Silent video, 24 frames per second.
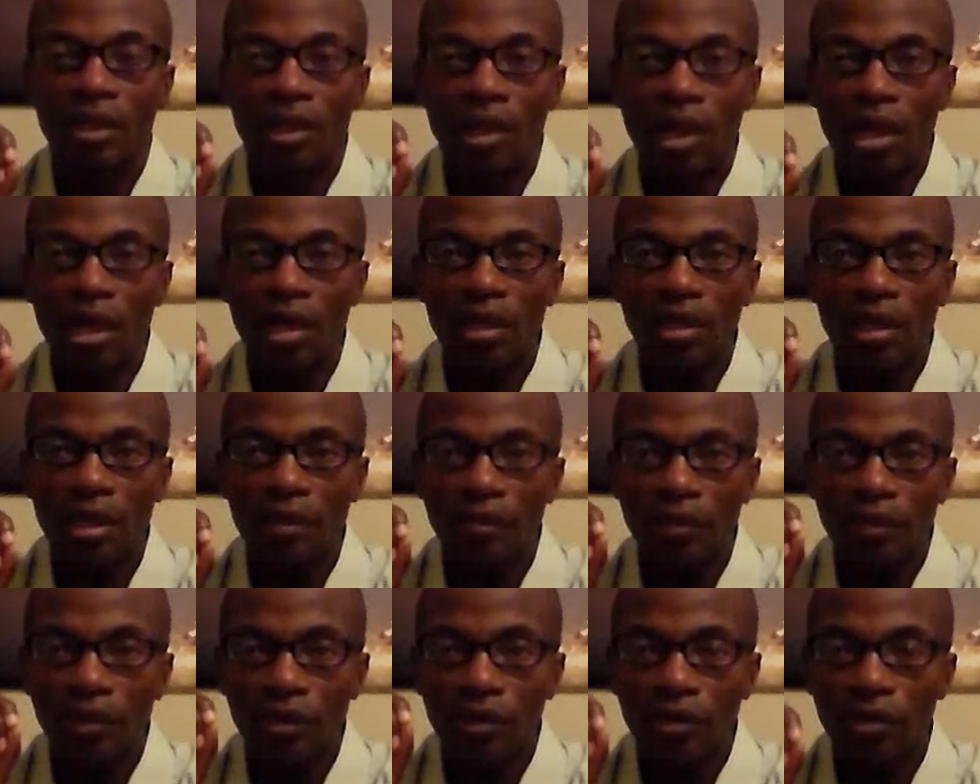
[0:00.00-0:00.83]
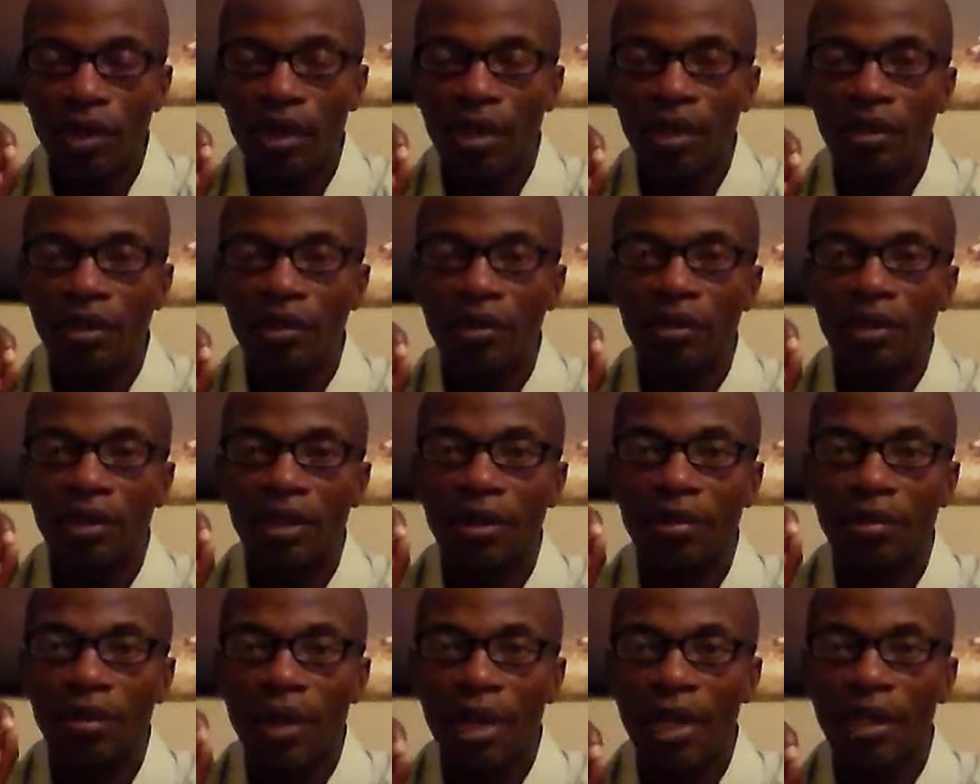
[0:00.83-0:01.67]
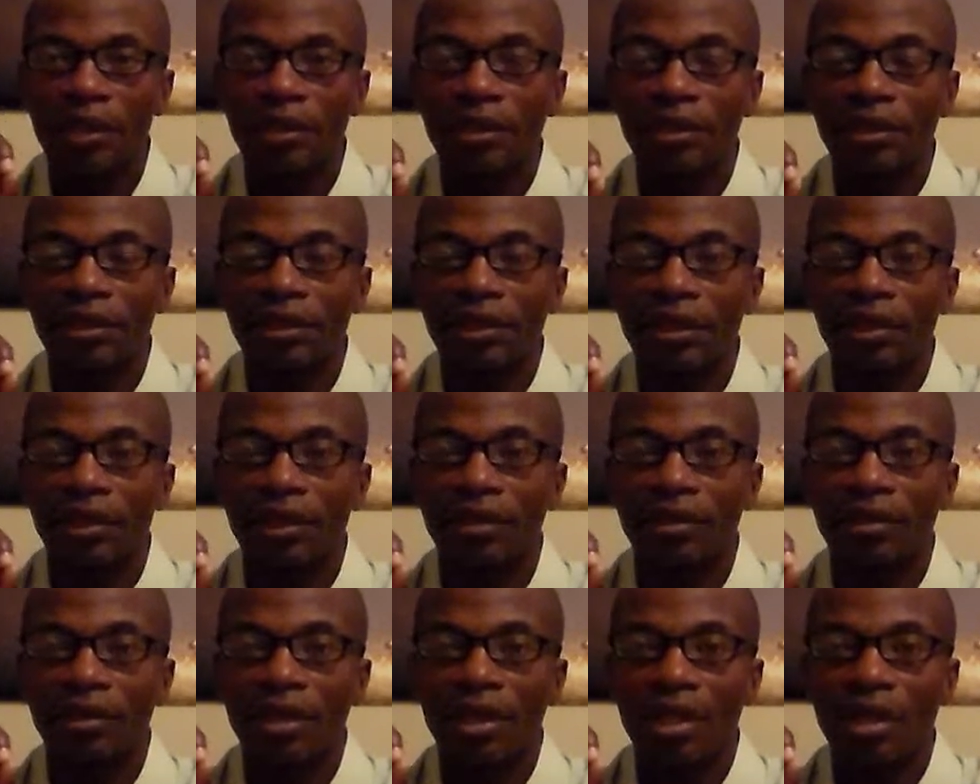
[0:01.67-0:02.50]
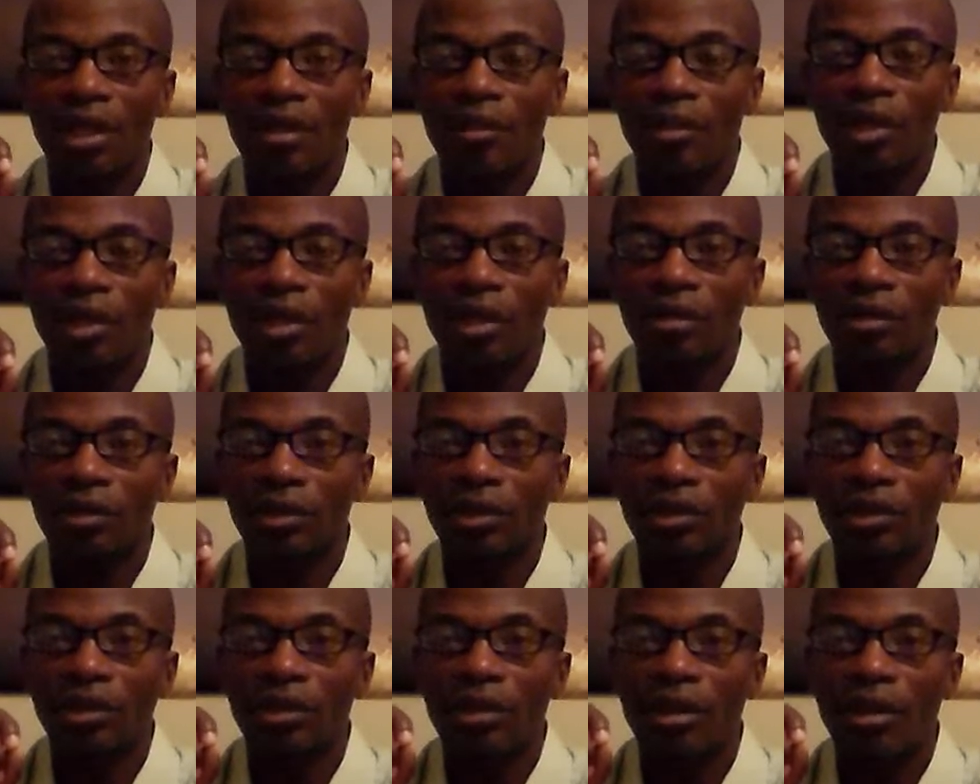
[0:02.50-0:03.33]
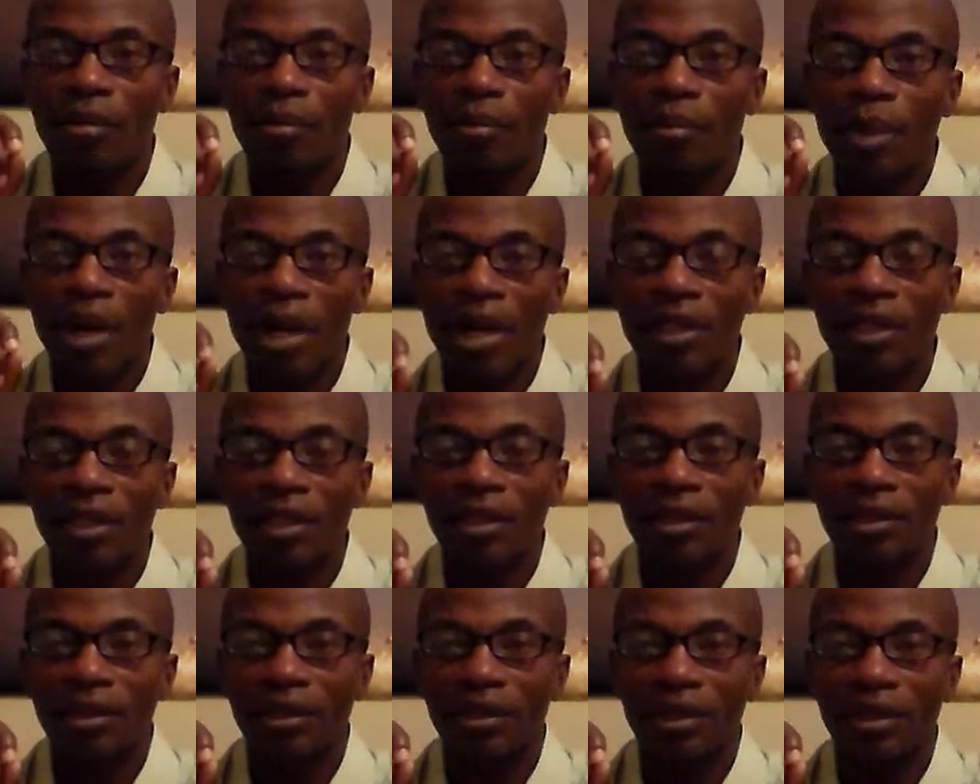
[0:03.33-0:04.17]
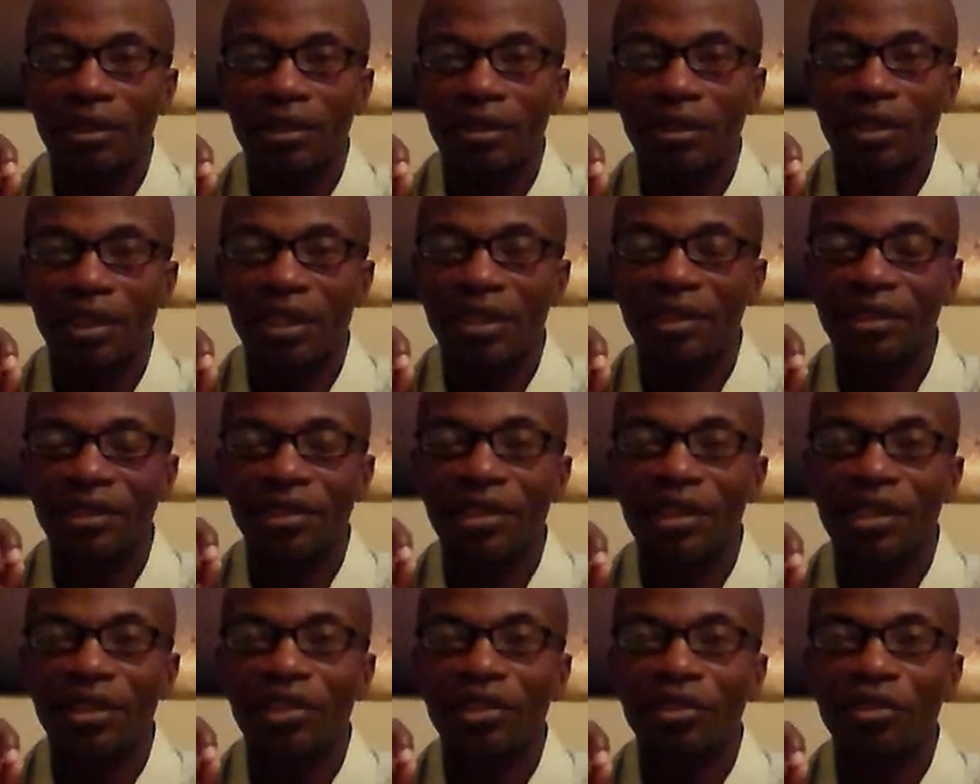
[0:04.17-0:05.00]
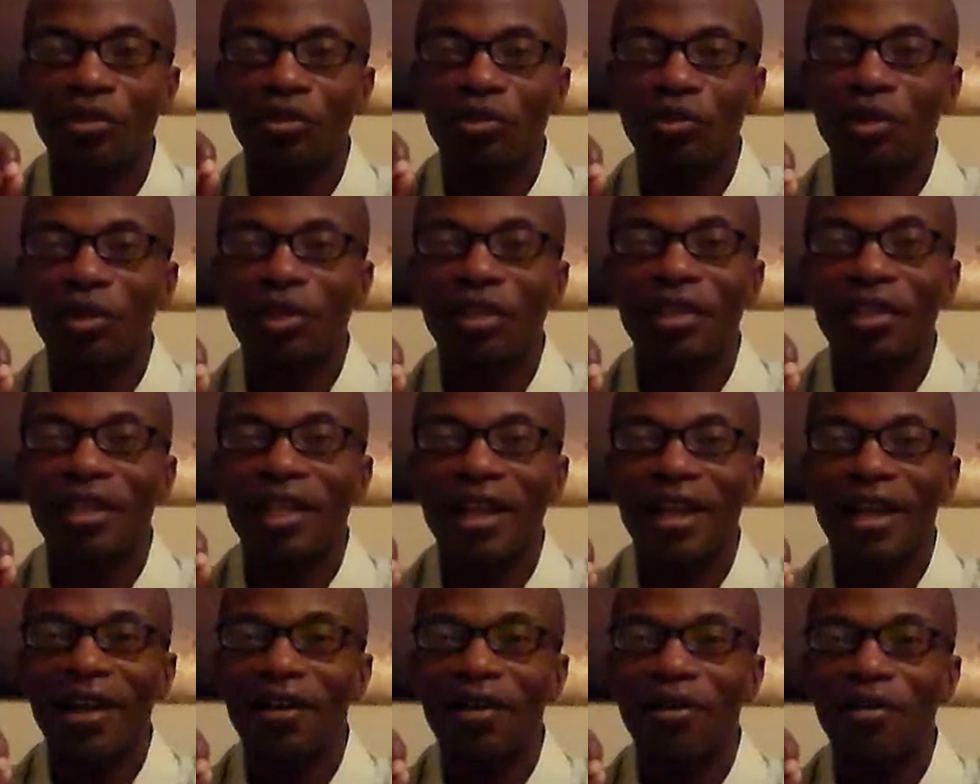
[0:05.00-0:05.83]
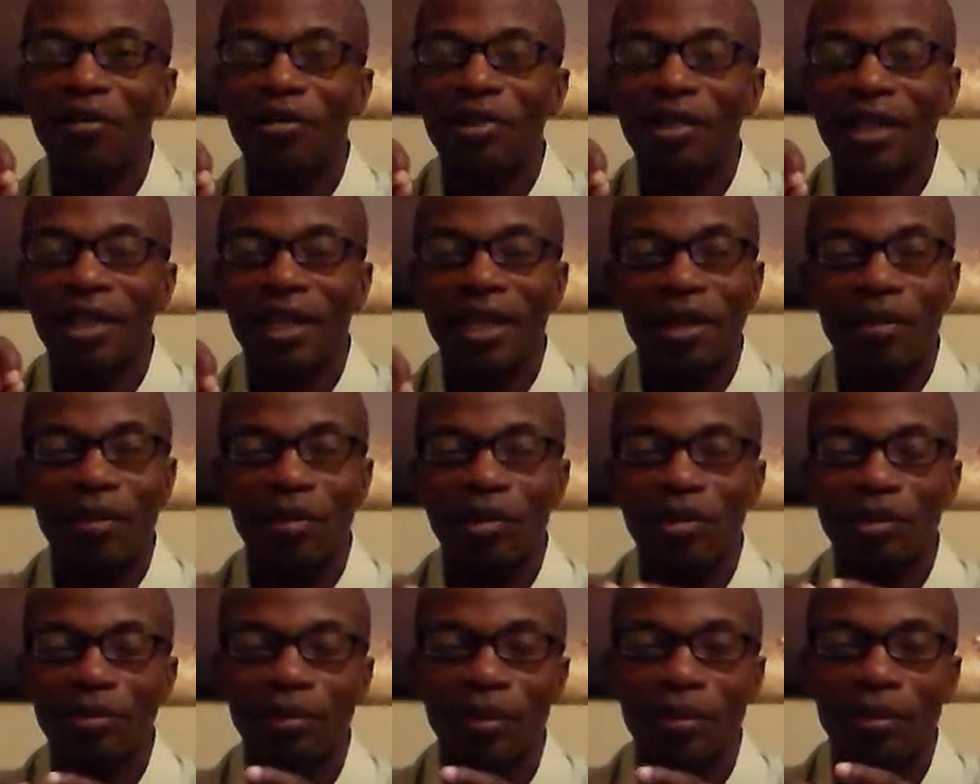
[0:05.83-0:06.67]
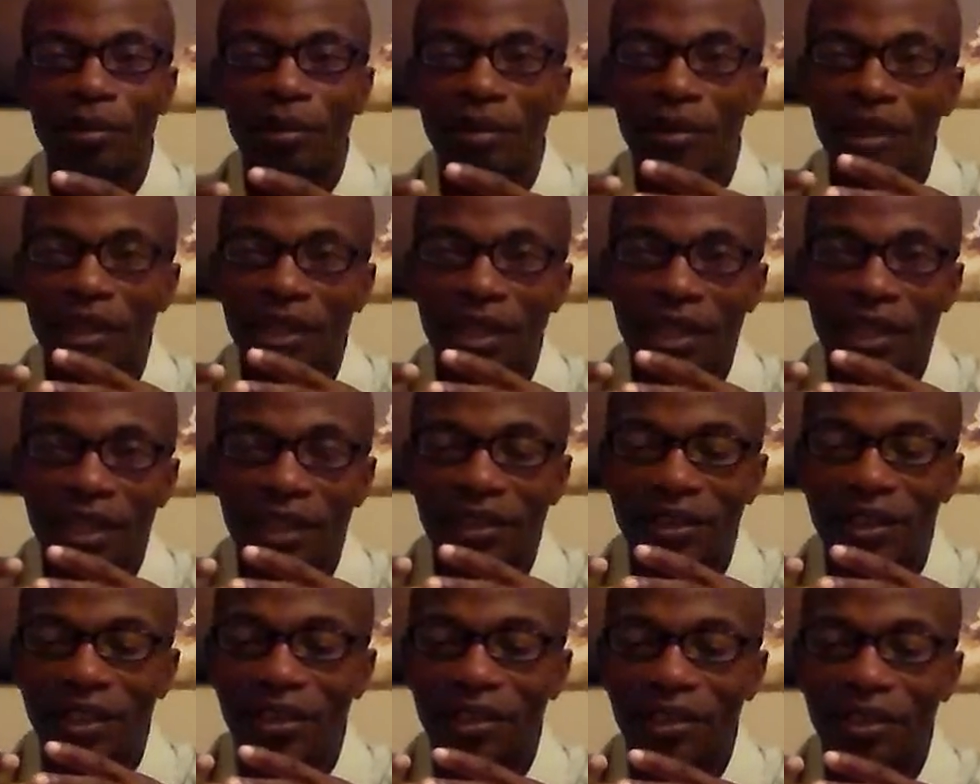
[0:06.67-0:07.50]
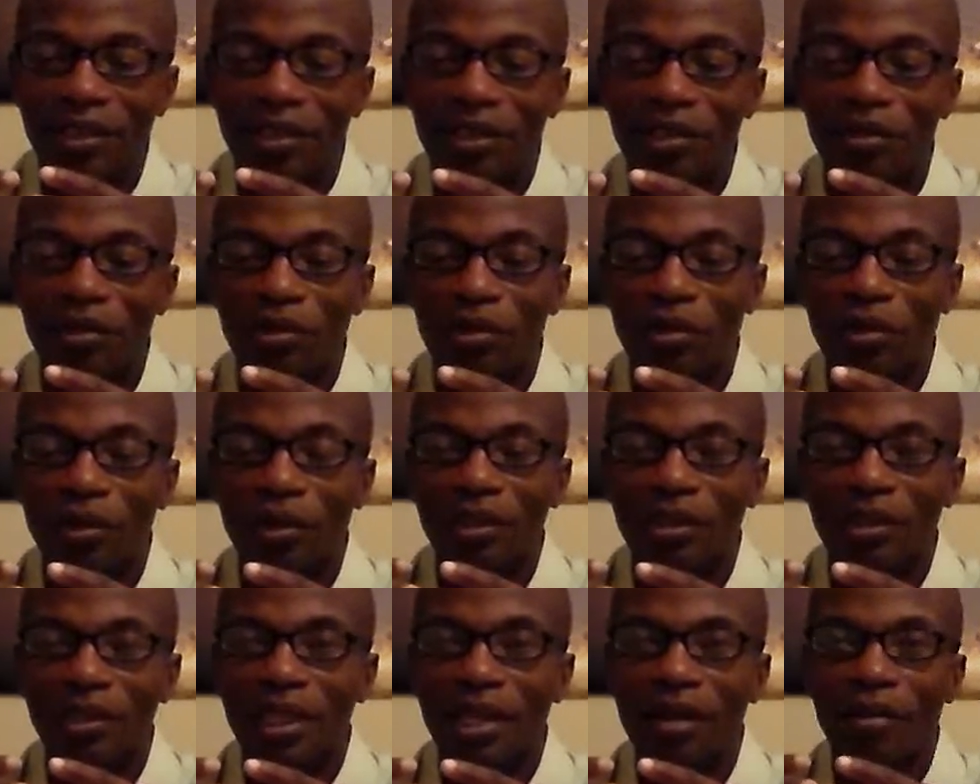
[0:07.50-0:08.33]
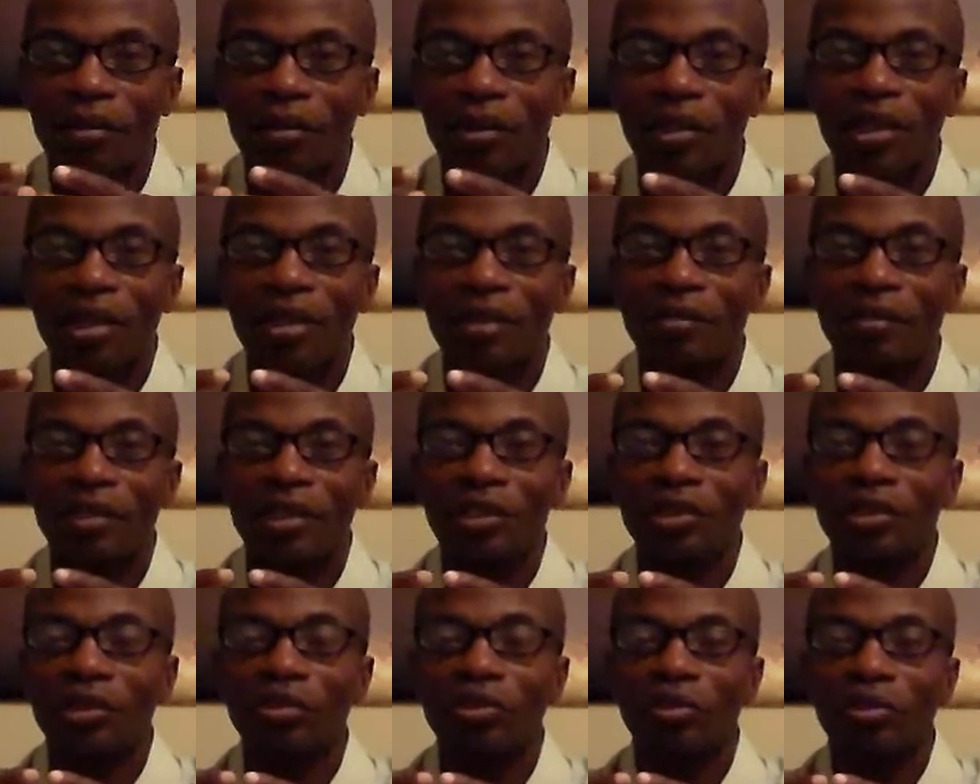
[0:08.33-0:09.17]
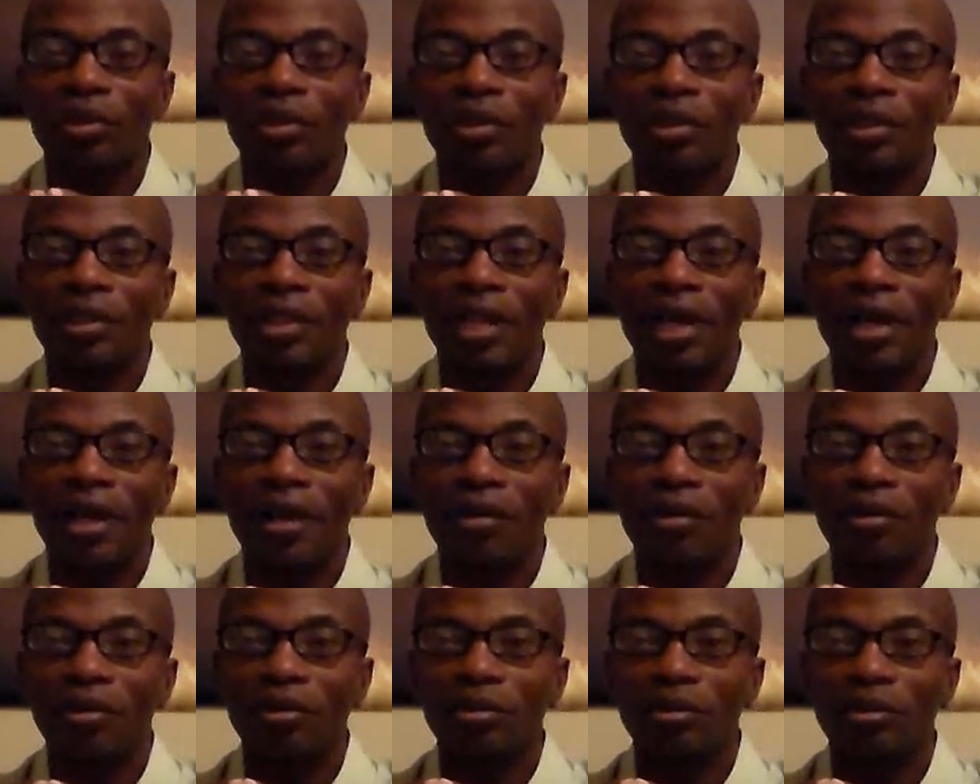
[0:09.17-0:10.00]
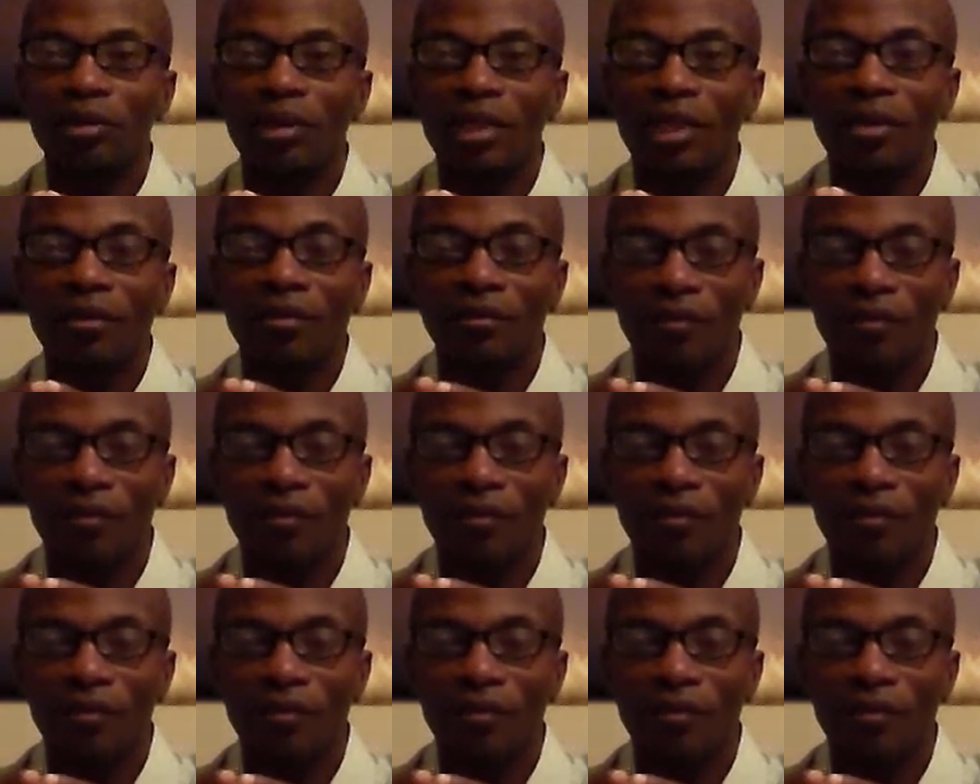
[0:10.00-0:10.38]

God's love is greater than my sin. Because it's abundantly. It doesn't run out. And most people say love runs out. Love doesn't run out.